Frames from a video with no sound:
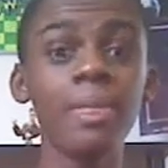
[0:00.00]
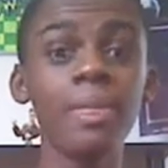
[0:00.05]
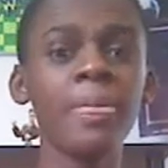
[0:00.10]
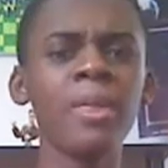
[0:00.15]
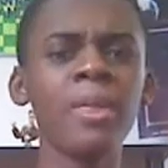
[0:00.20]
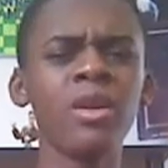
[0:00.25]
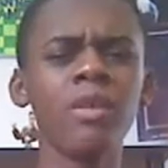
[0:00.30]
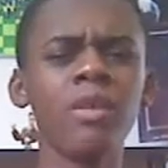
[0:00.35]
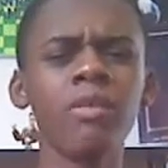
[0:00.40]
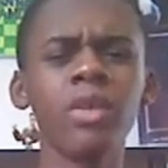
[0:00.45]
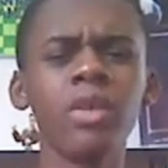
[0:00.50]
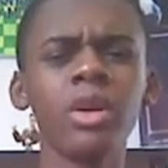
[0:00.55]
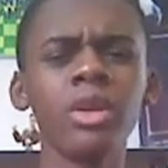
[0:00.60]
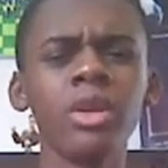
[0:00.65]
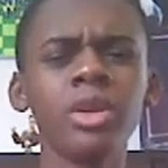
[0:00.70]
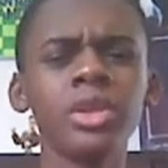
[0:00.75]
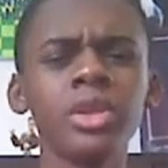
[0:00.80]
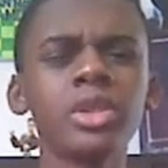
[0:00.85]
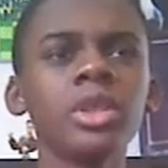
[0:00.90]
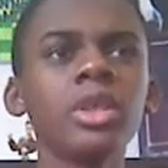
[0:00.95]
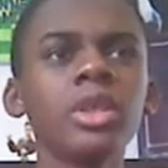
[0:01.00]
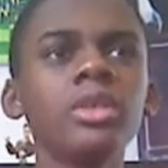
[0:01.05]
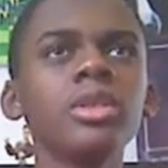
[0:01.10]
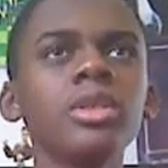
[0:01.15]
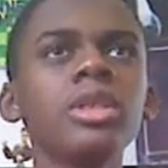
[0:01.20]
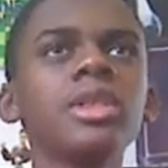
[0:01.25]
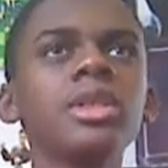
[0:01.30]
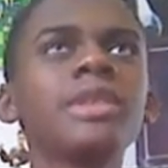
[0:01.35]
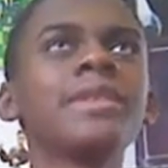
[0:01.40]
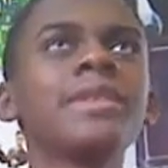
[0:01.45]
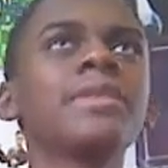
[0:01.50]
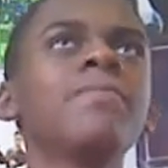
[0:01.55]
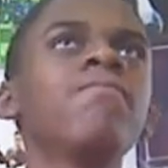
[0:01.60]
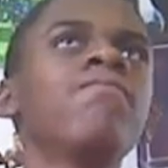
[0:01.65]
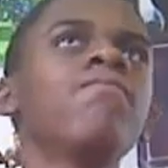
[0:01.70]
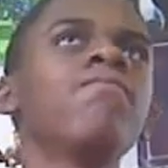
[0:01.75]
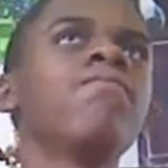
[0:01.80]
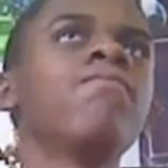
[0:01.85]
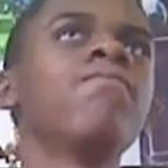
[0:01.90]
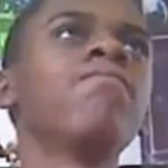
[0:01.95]
overall the show is
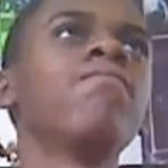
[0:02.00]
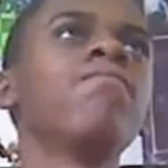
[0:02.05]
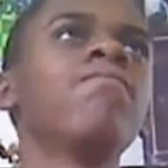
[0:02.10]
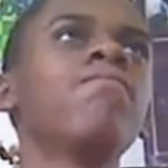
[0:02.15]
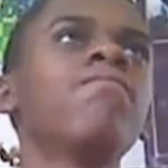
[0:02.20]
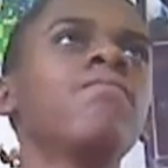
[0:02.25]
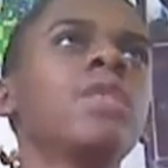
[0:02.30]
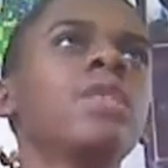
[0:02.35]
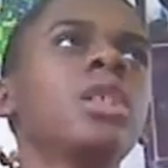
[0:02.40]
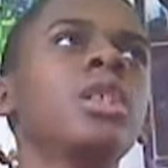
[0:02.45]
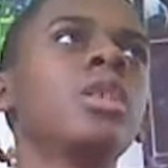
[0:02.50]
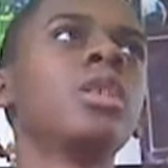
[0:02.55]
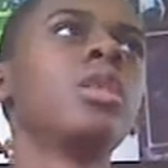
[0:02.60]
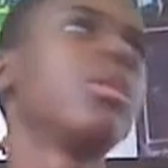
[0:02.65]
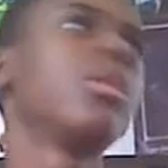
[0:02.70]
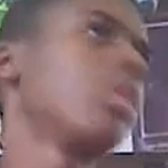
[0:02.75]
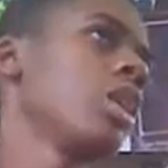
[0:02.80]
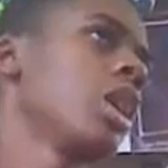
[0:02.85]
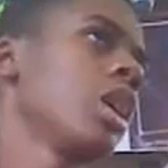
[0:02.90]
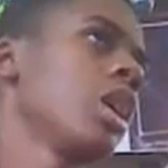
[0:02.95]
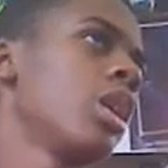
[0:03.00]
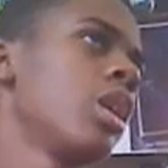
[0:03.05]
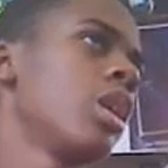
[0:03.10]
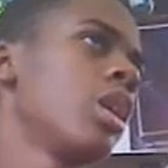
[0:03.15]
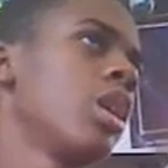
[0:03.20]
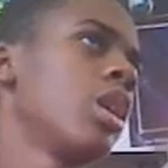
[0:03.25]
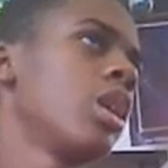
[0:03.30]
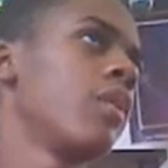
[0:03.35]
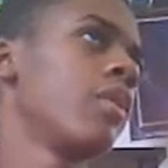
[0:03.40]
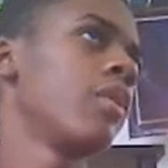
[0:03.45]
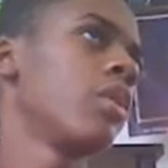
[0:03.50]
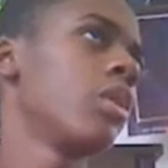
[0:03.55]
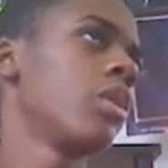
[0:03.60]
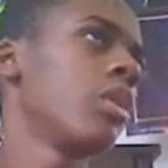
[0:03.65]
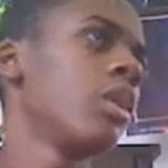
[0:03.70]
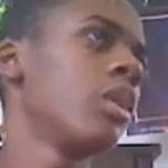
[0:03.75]
well not awful.